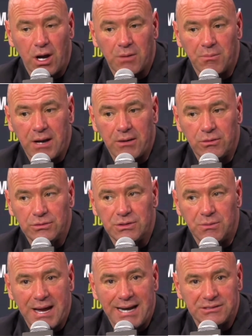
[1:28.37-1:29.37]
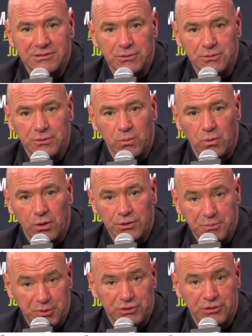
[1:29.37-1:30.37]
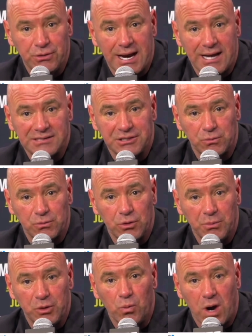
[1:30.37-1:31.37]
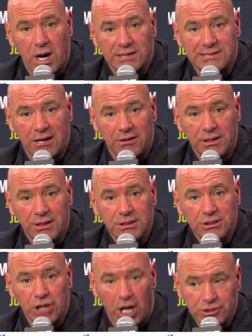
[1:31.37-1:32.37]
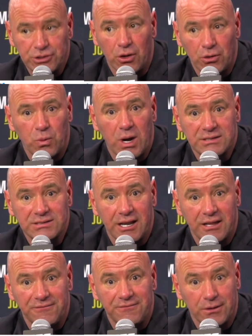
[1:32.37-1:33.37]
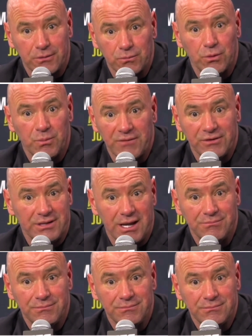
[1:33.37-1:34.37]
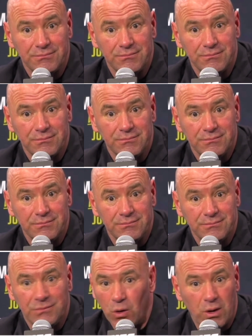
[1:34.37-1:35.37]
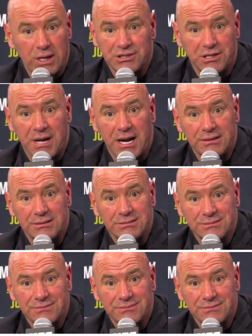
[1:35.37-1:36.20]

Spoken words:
about who's the baddest dude in the world, you put two guys in a room and who walks out, Jon Jones walks out of the fucking room every time. No question about it.